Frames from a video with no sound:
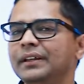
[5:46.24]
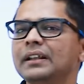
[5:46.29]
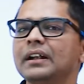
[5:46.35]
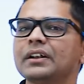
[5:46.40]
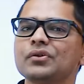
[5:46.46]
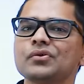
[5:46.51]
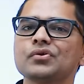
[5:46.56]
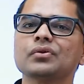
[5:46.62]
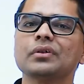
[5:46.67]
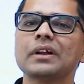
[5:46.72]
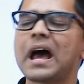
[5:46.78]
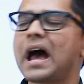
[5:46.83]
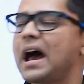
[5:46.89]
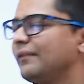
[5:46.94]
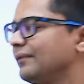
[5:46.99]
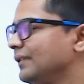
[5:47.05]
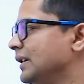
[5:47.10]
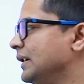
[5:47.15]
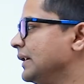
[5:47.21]
say that you should
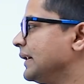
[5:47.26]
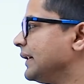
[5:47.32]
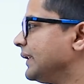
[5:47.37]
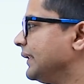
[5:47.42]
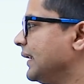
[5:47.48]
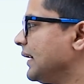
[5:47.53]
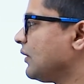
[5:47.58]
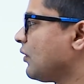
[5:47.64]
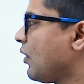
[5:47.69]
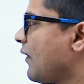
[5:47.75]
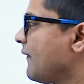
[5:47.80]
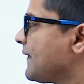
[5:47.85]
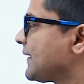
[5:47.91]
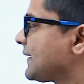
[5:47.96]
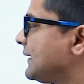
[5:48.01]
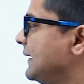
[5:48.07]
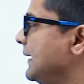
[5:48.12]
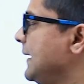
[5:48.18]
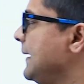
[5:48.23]
have. Then
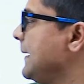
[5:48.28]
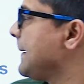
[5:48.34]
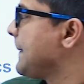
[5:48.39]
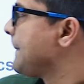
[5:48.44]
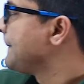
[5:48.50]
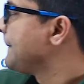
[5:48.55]
obviously,